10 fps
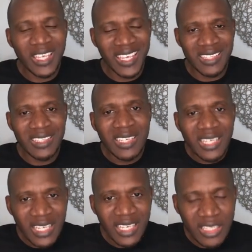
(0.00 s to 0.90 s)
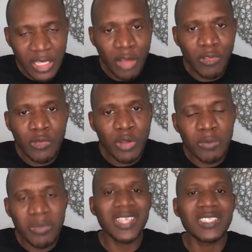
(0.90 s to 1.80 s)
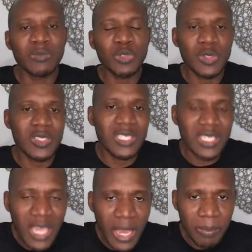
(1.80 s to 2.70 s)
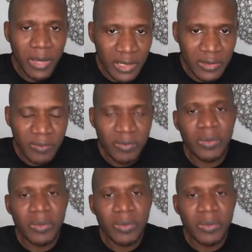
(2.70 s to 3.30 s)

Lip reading: The love of God makes him to see her pain.